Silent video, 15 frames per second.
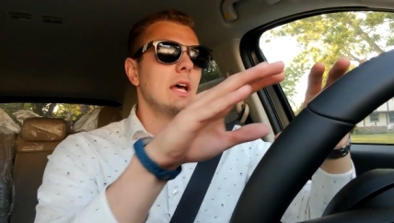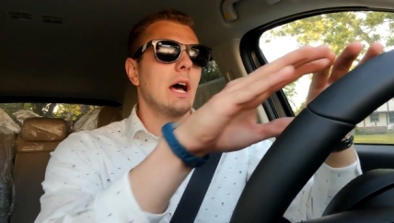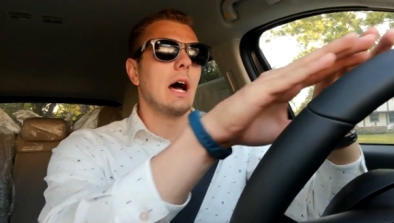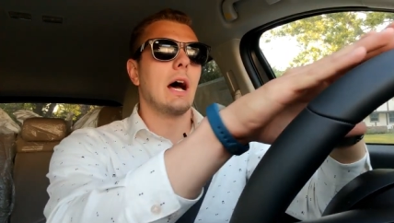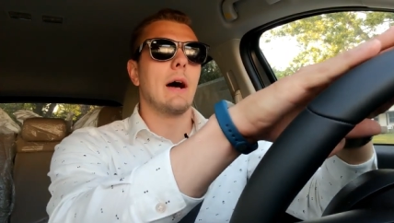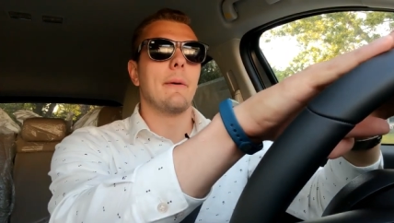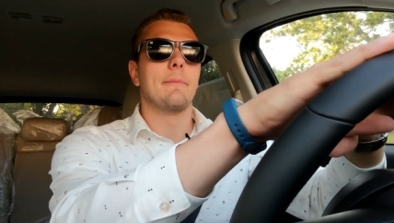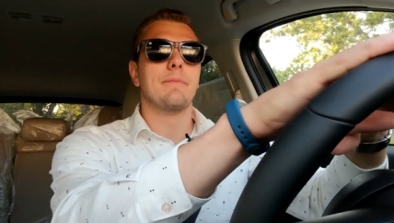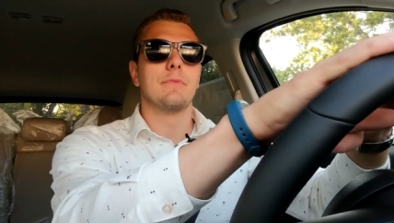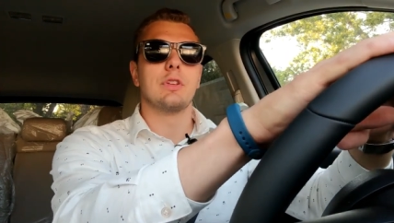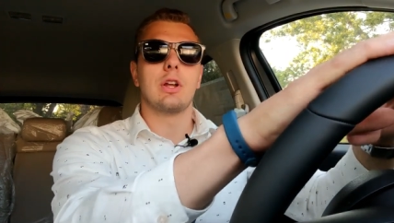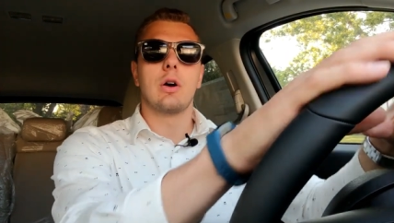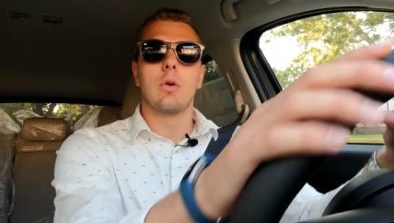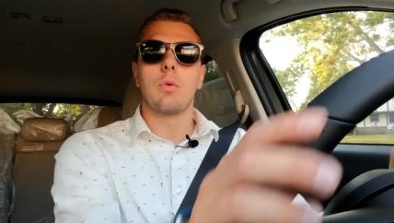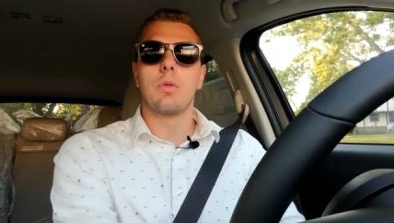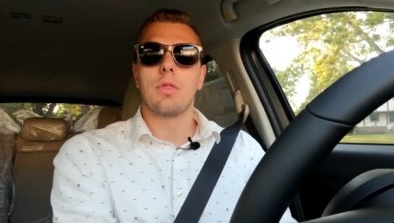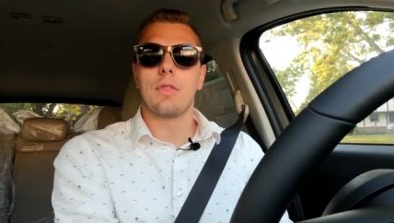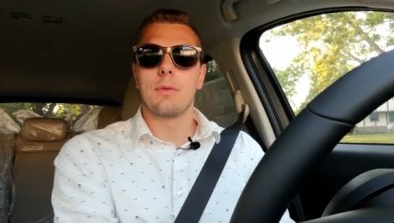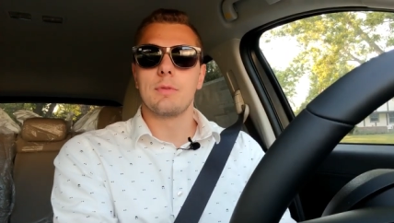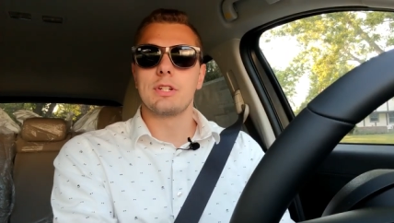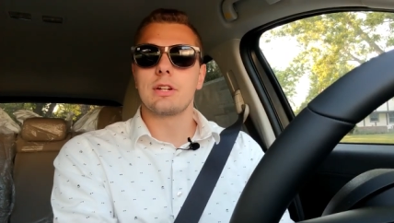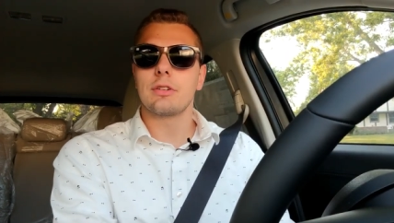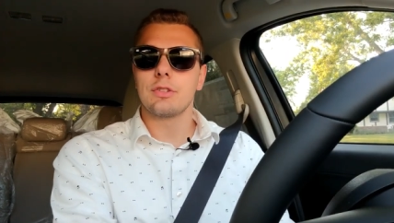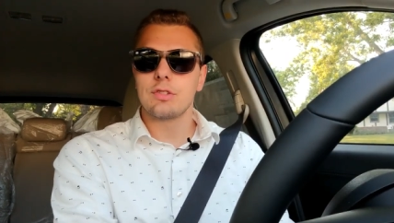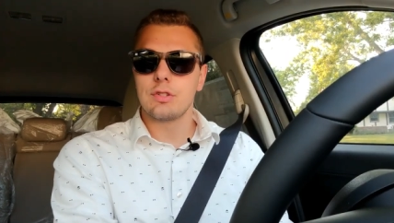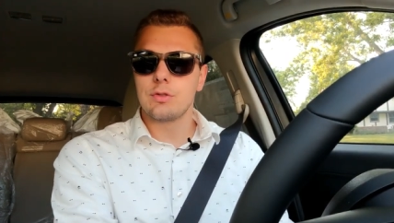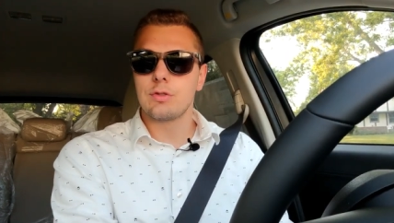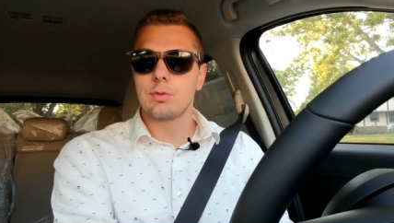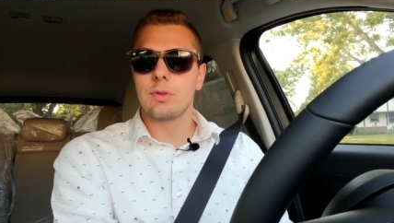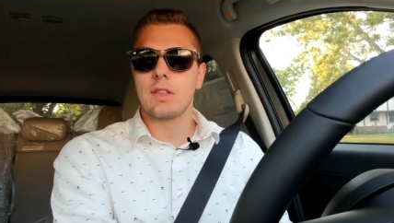um, you know, the materials
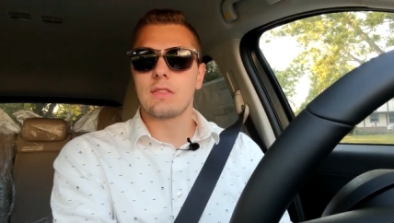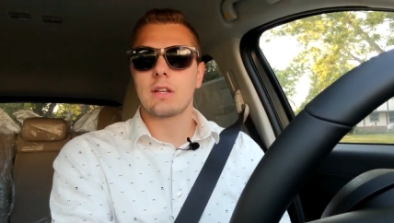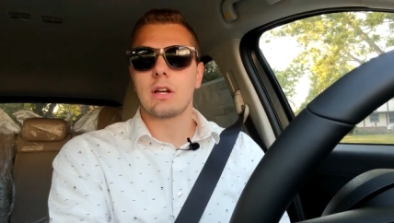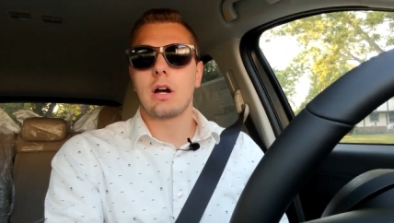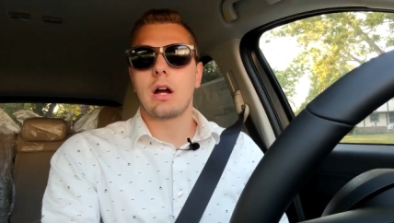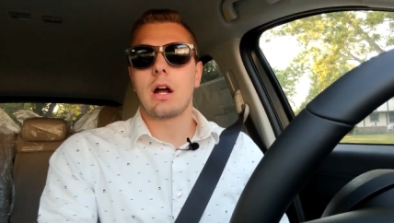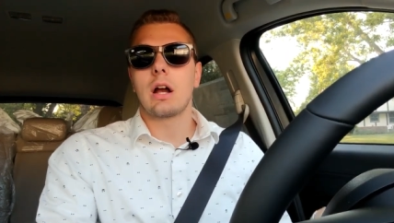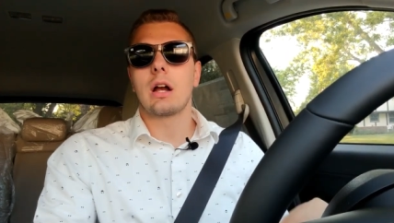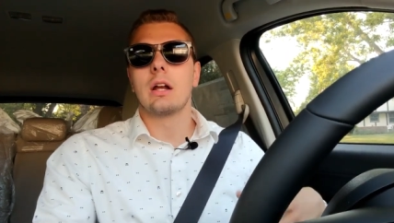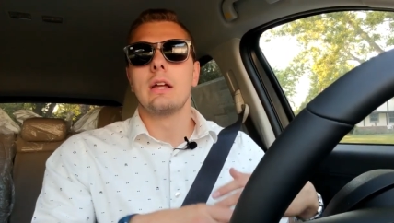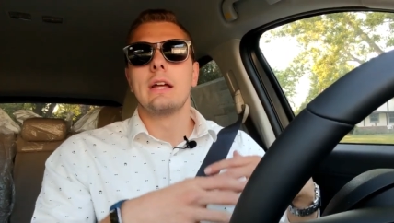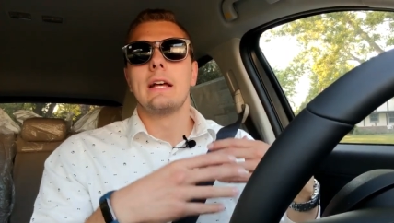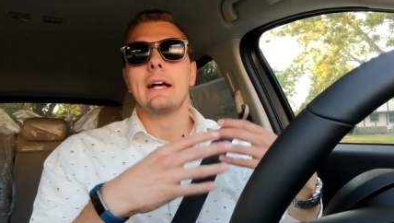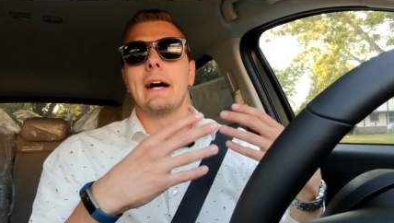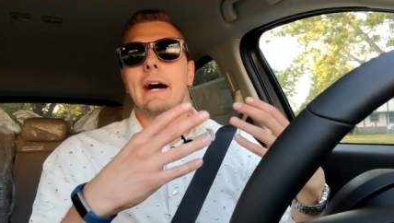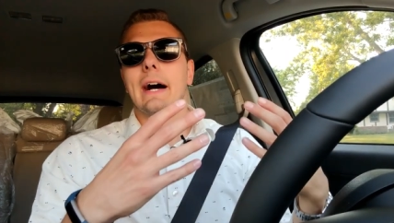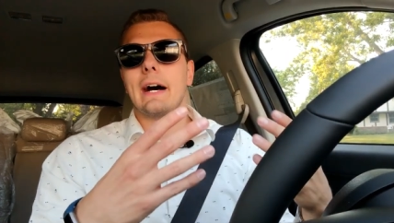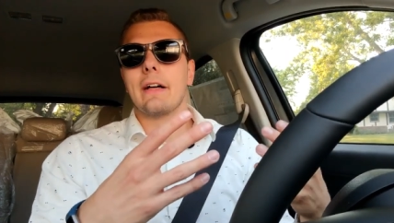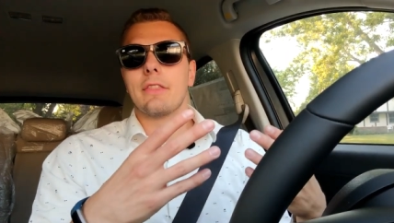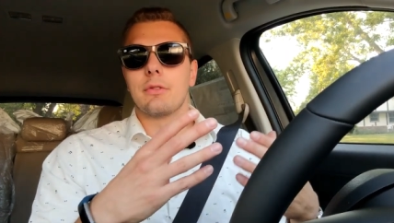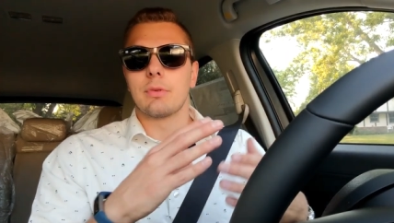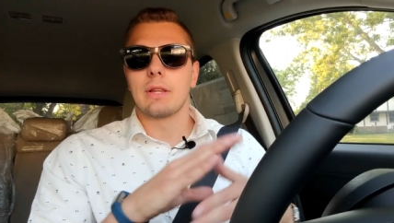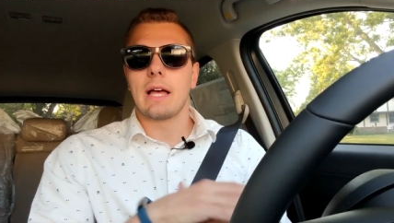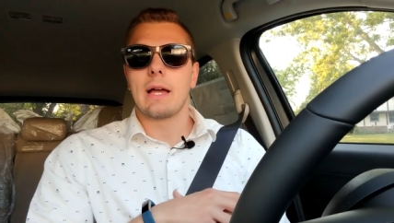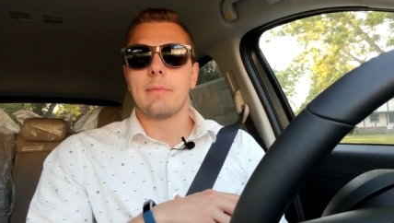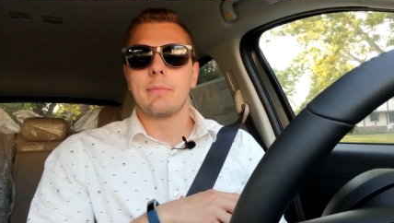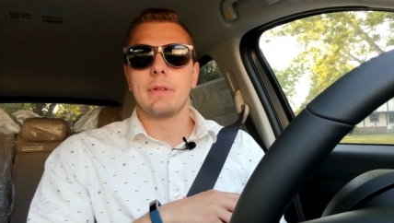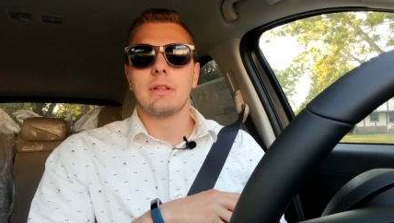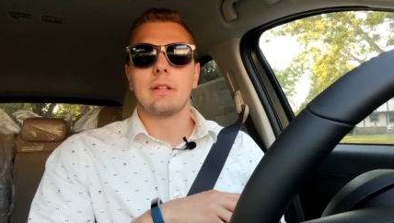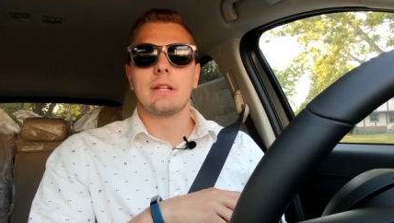used within the car, uh, the
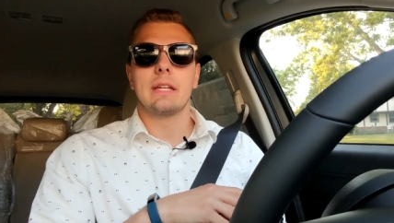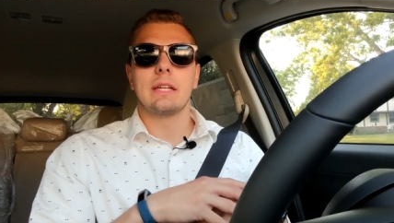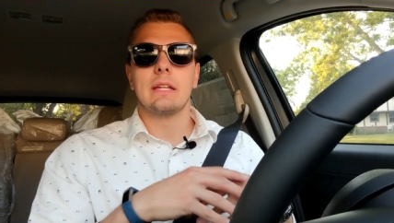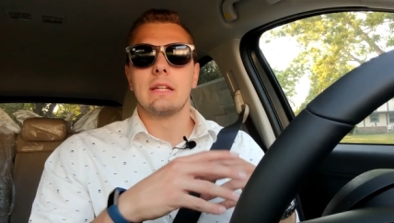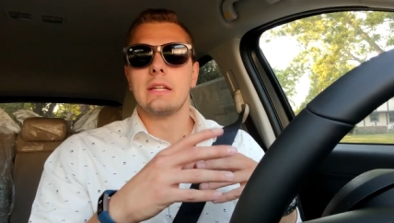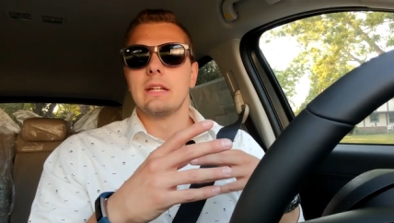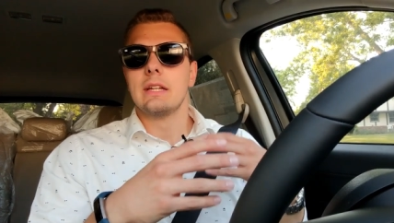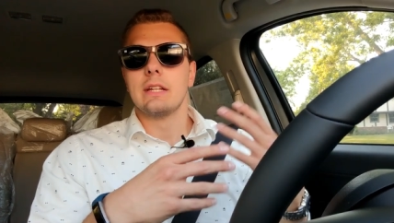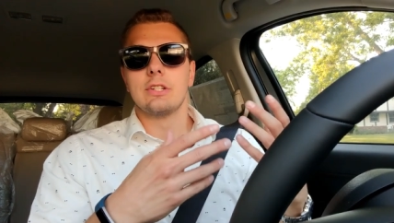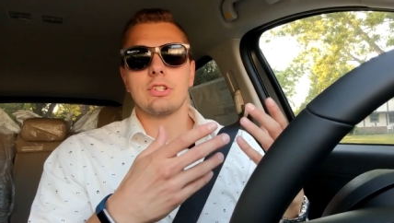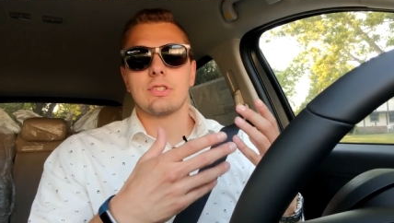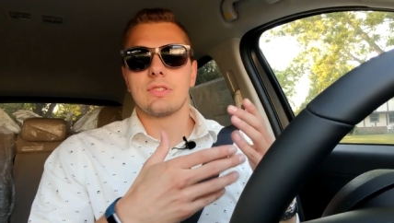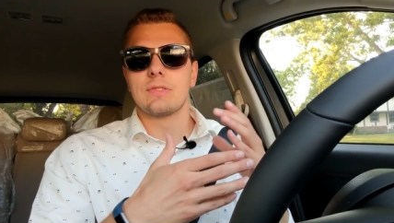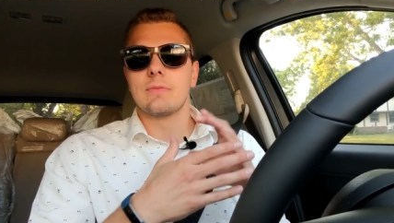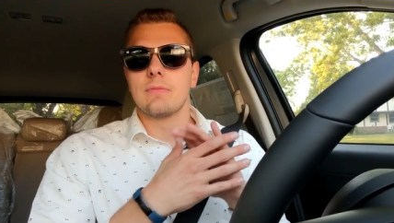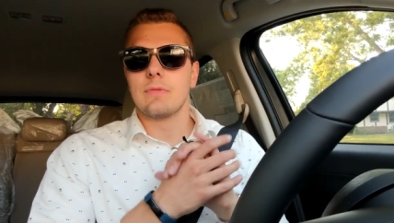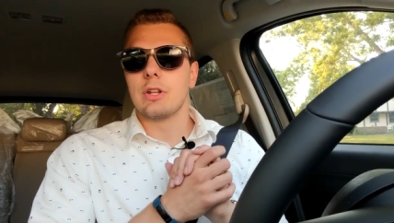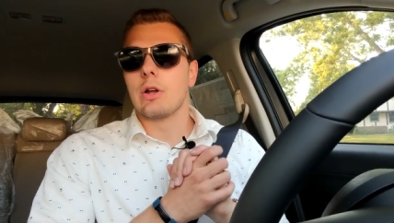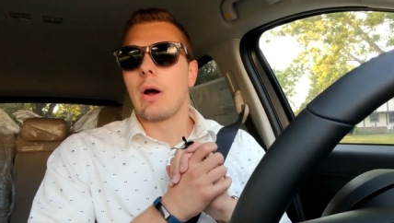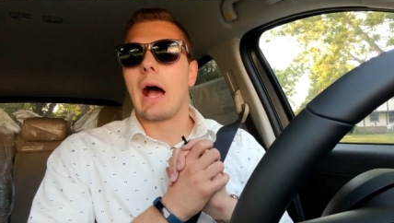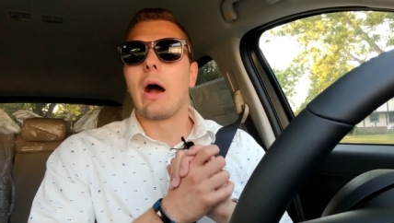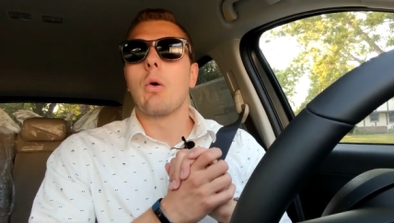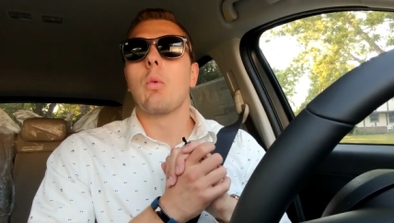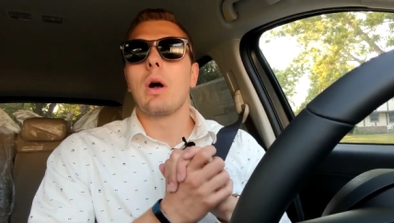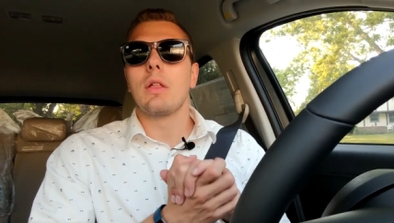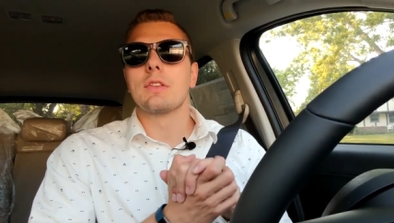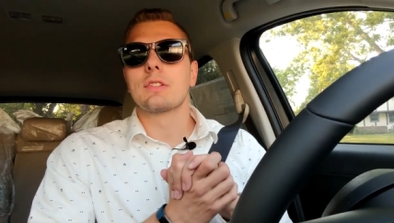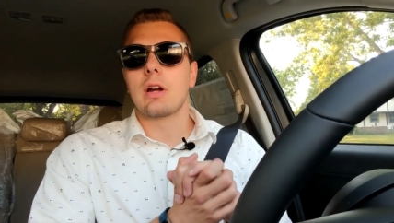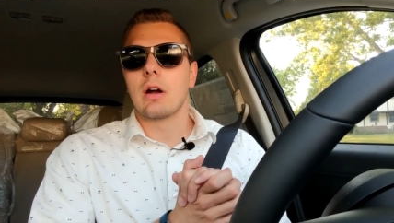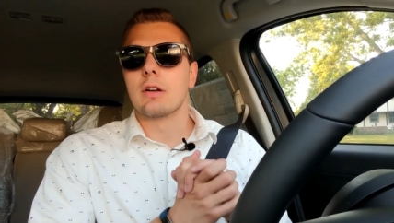reliability, just, you know, how well
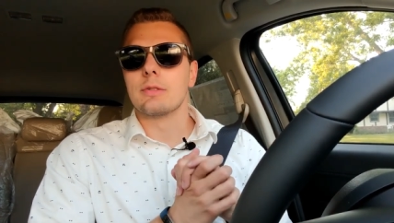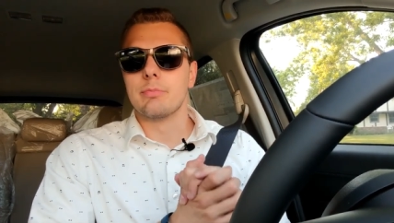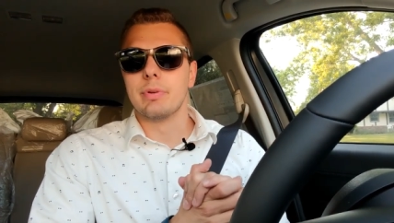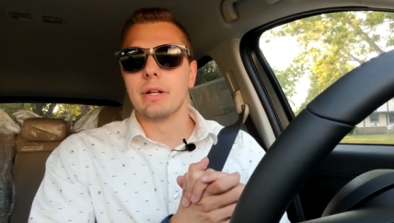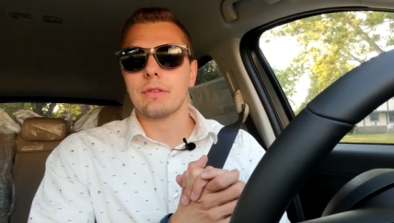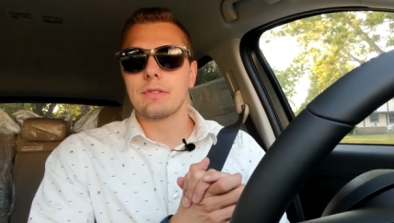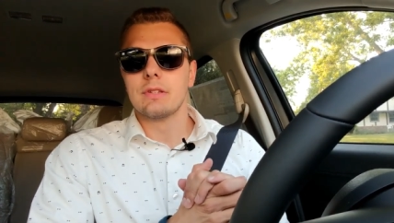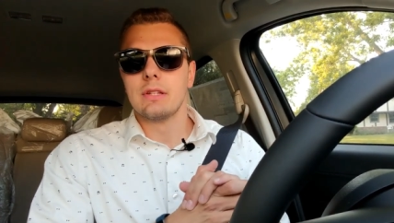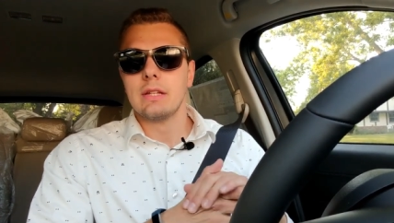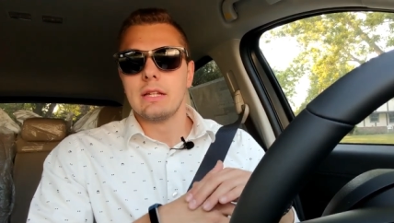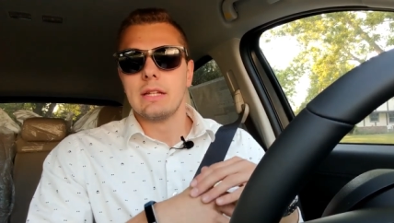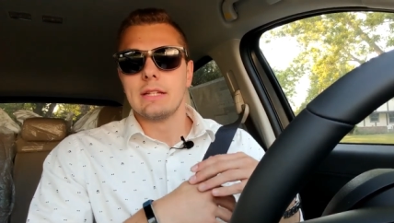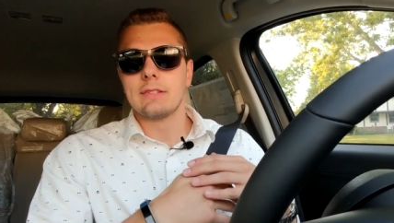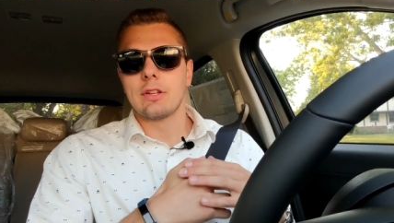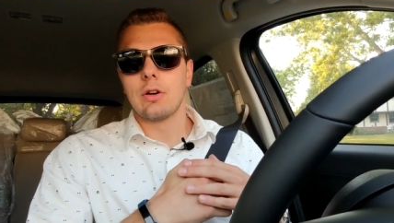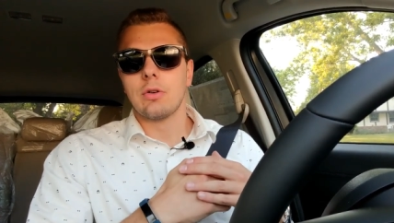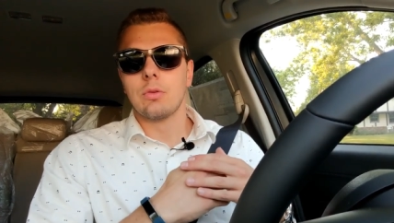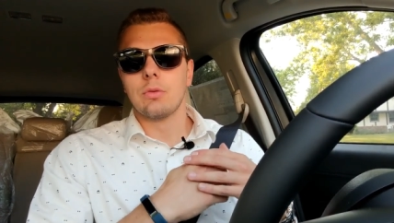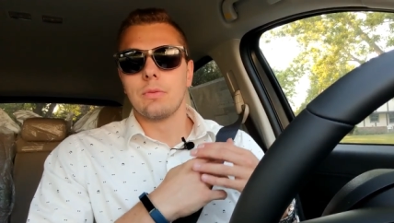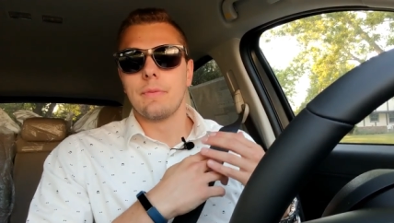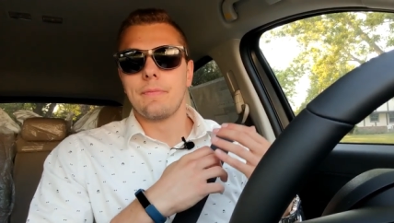this car is built. So